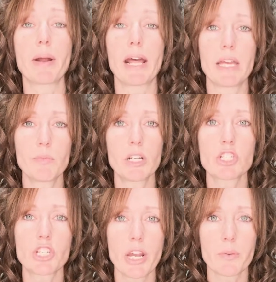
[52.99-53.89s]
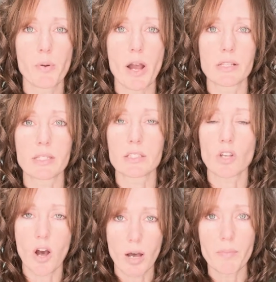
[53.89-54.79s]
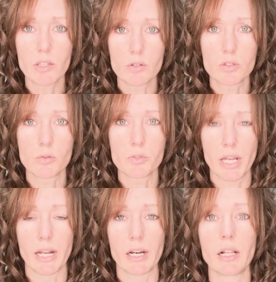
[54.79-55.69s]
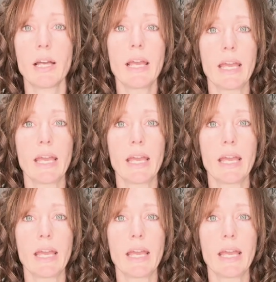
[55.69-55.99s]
but I am going to share the process on my YouTube channel,